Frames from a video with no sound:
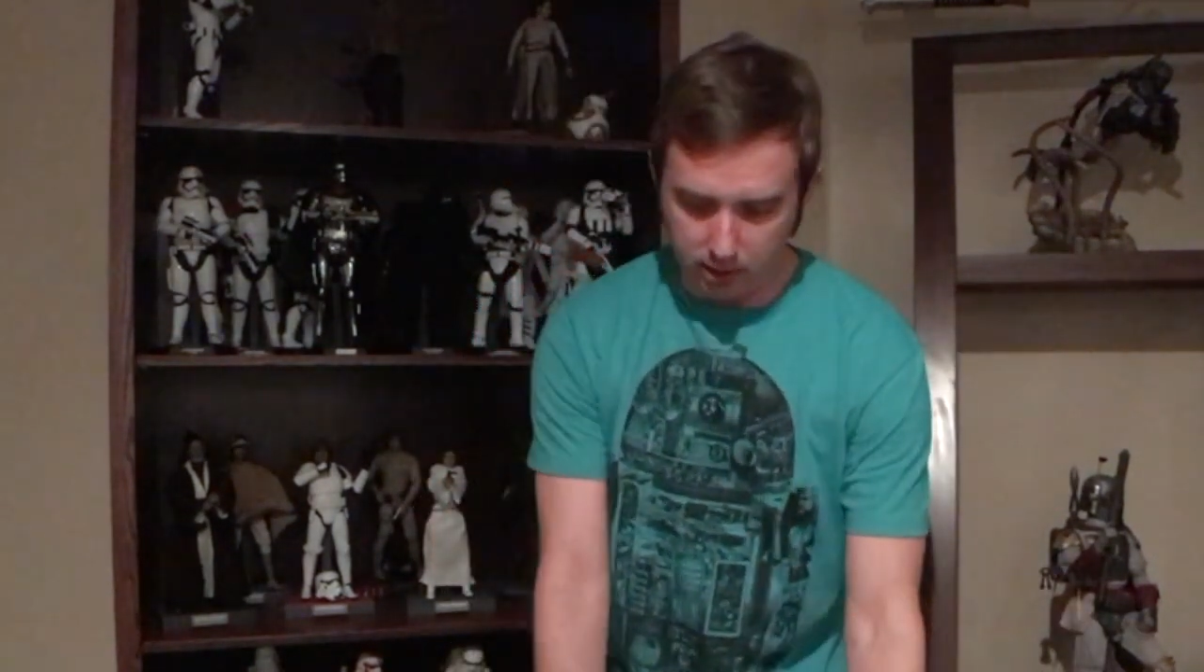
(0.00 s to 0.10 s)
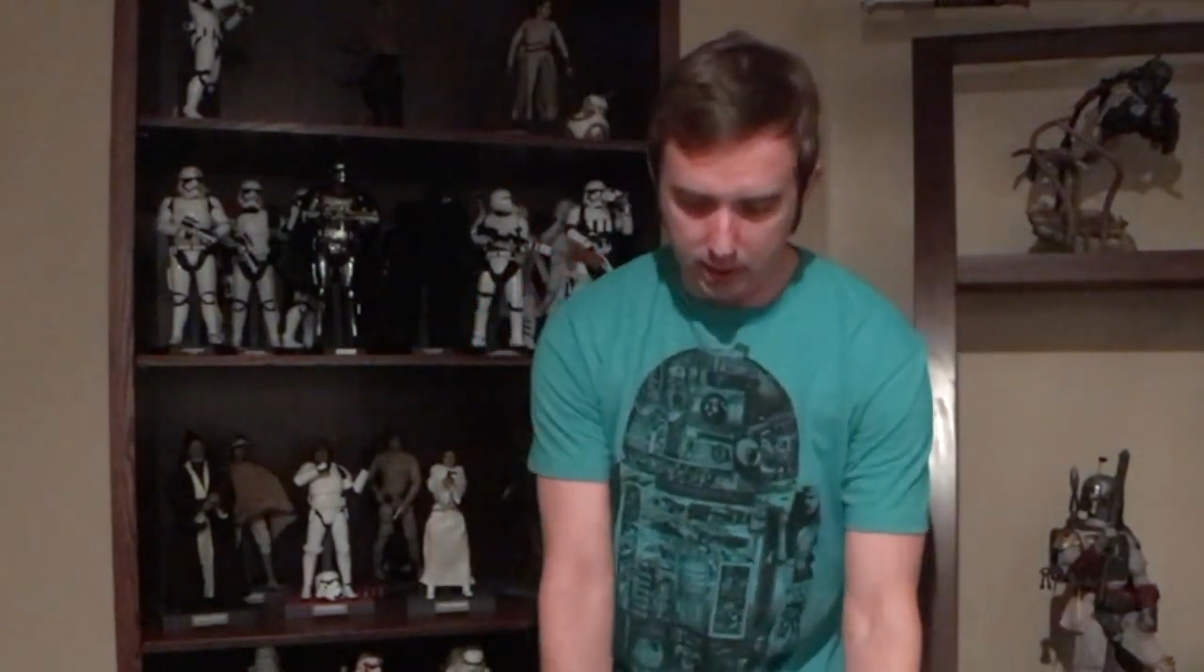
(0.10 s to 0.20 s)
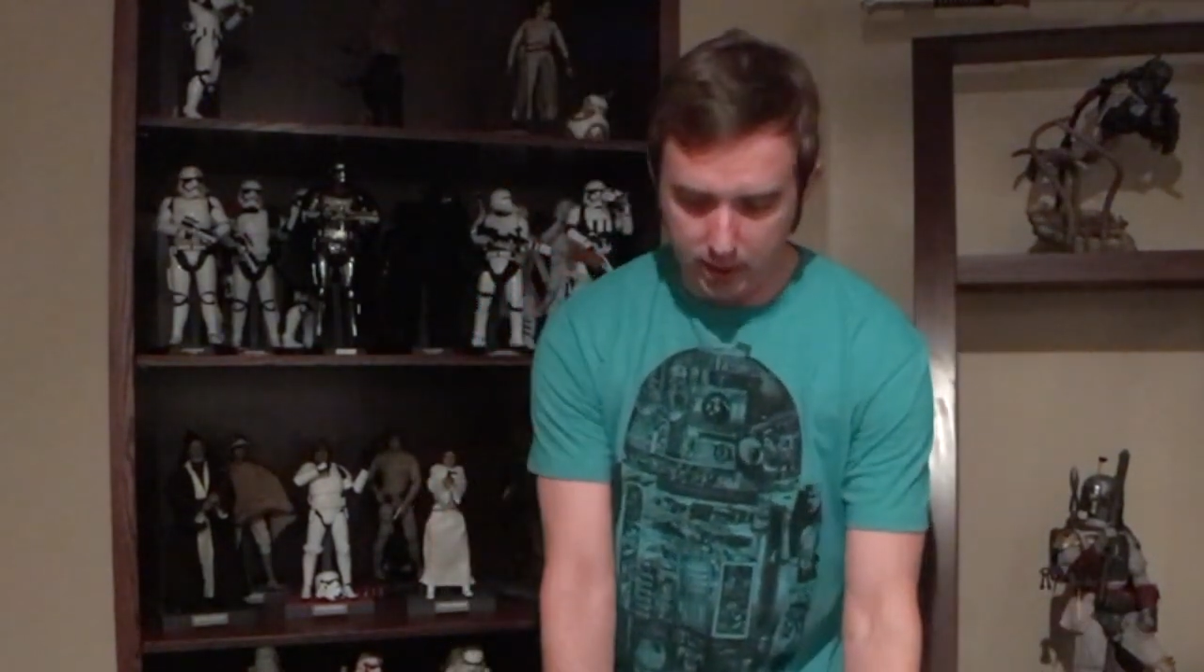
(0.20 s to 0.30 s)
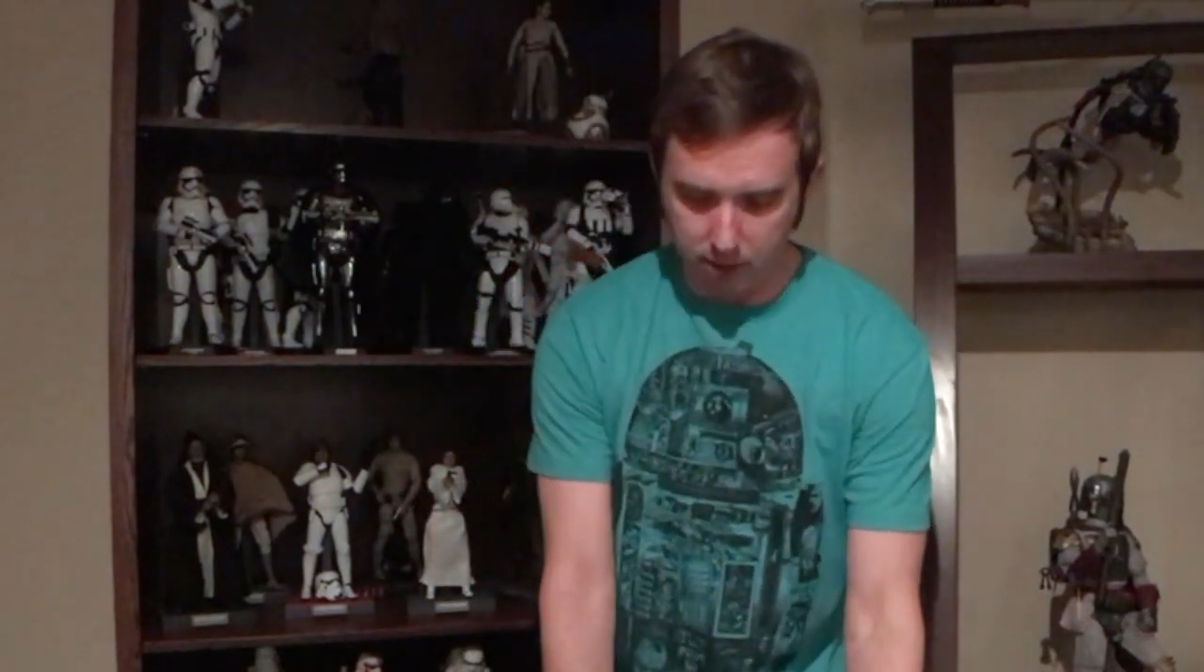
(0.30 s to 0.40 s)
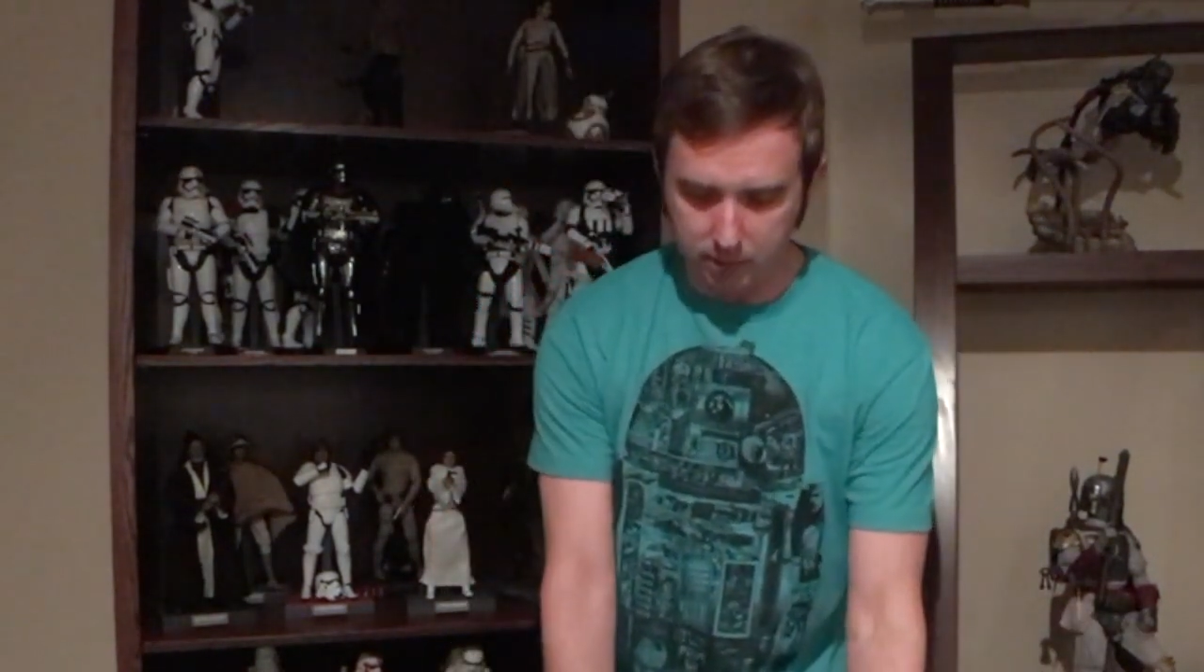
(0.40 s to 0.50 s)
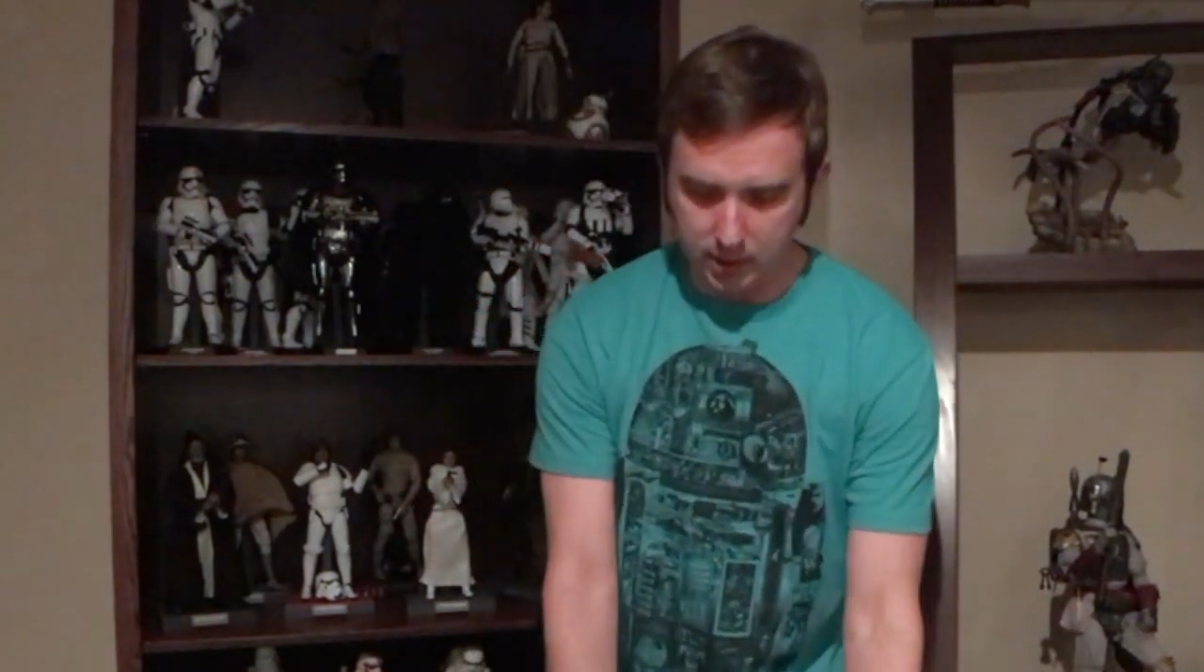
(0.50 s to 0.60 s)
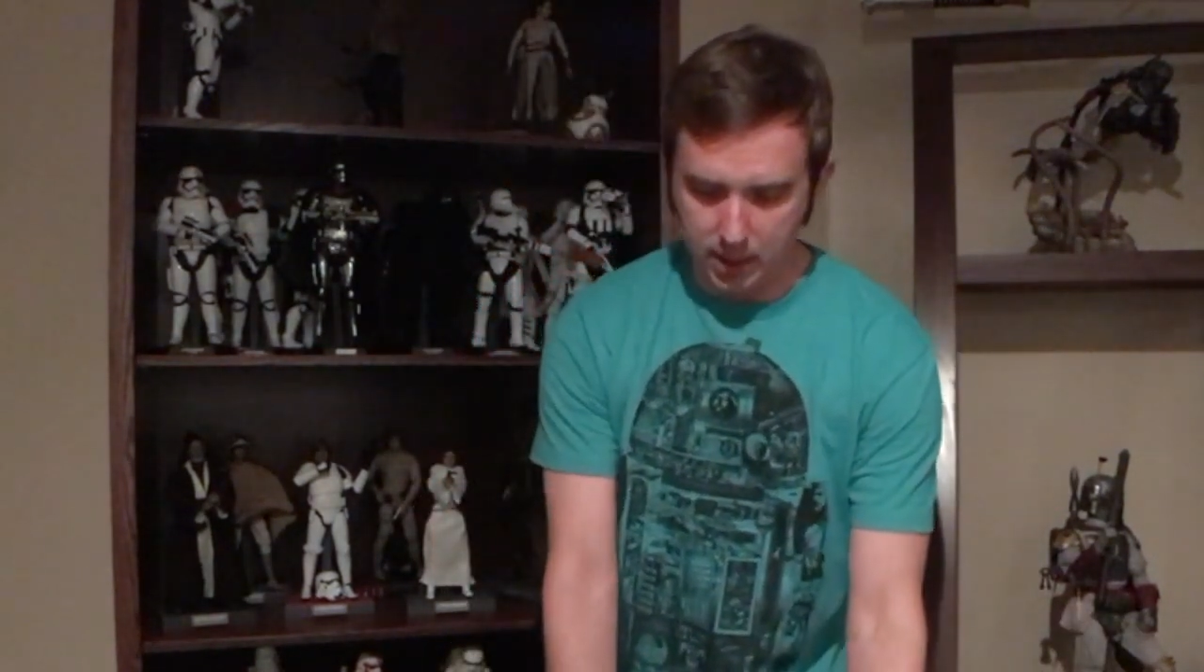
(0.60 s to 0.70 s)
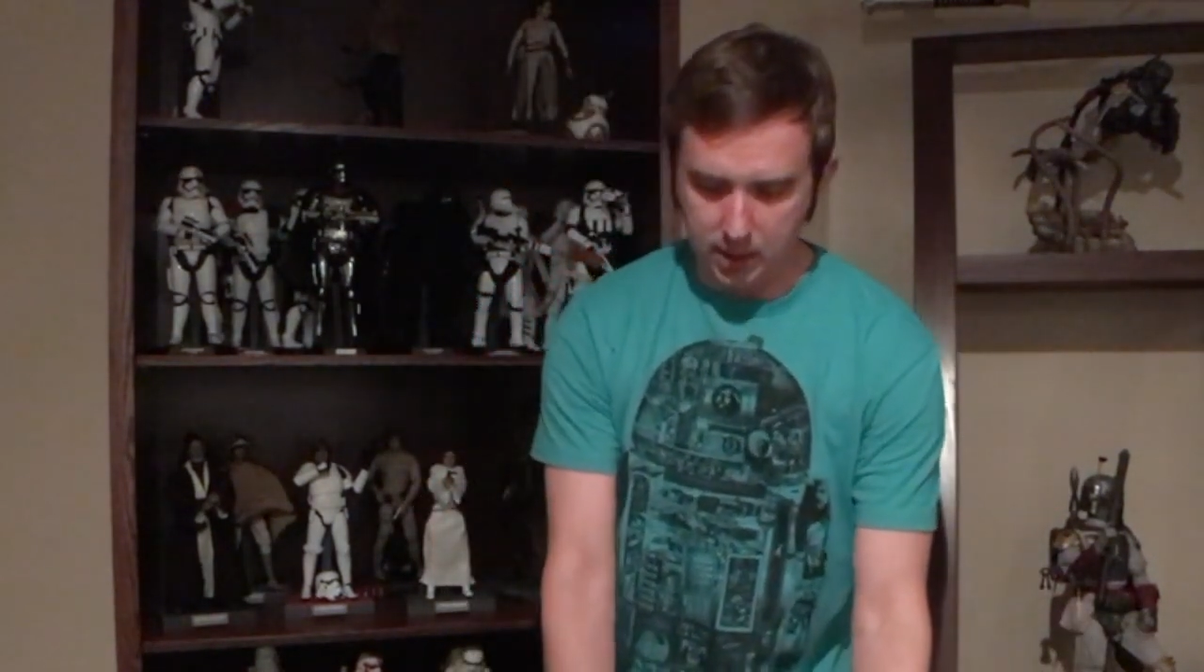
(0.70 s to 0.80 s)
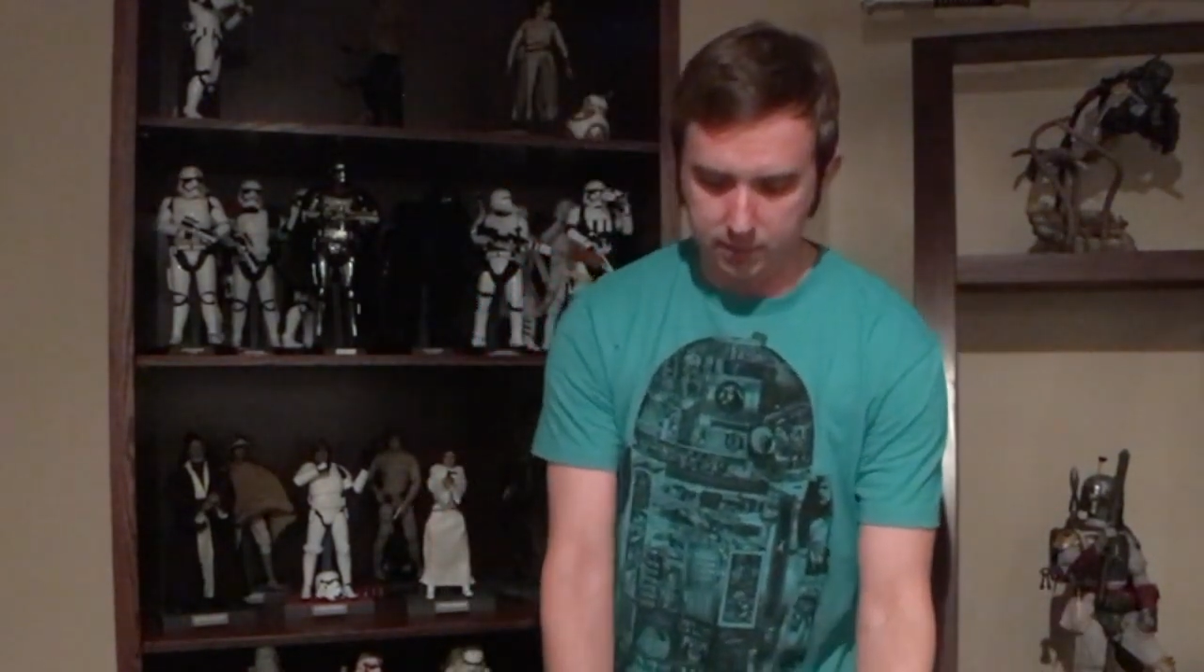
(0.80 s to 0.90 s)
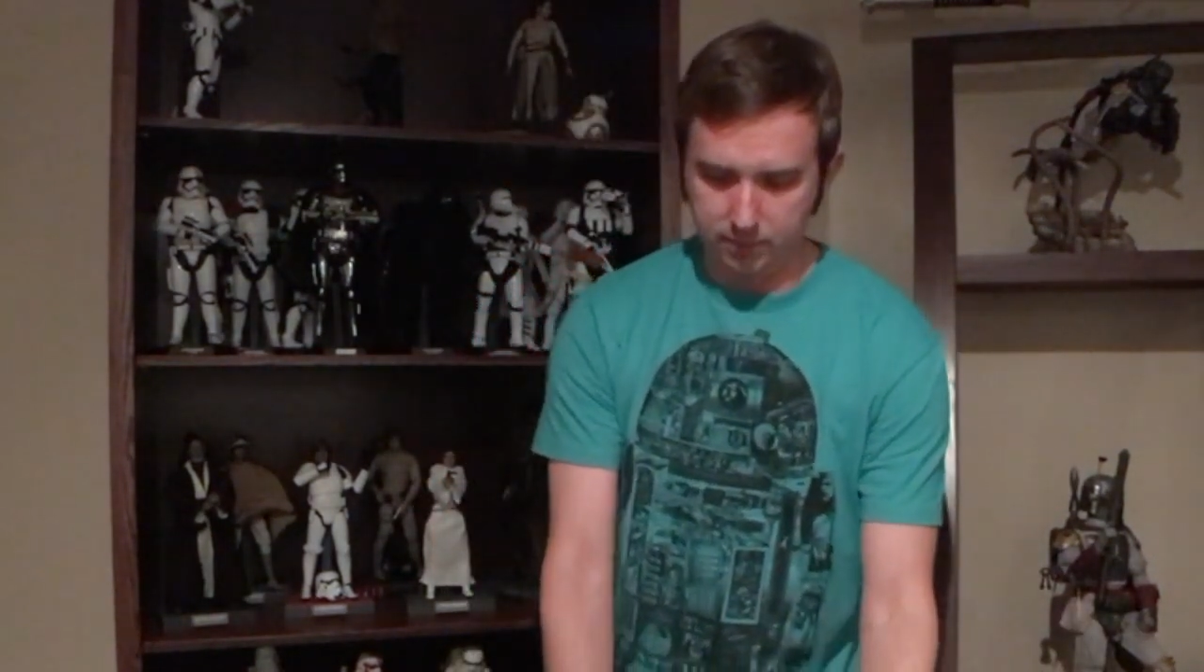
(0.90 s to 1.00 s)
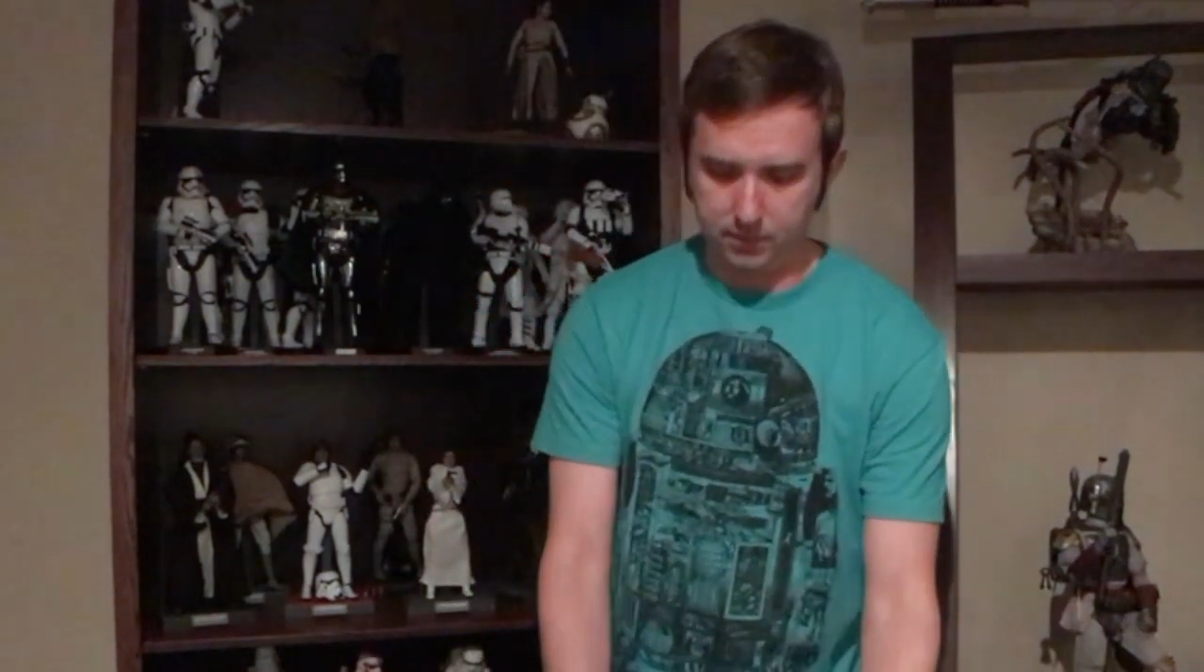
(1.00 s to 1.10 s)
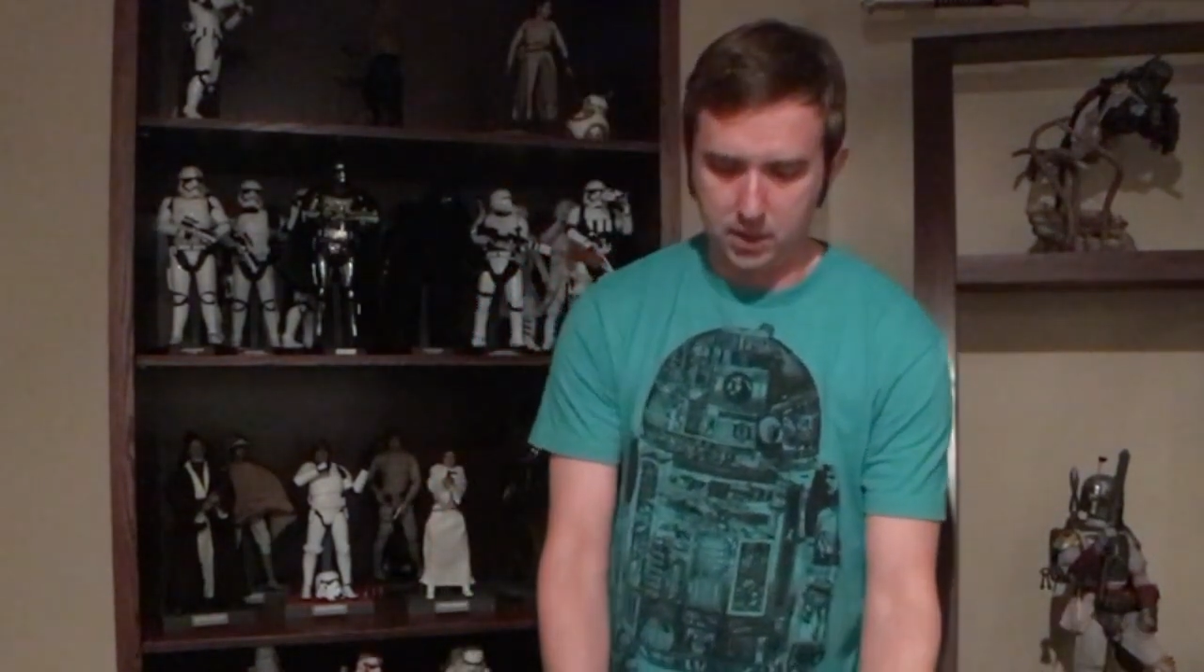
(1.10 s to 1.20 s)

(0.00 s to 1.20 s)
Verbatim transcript: on the outside.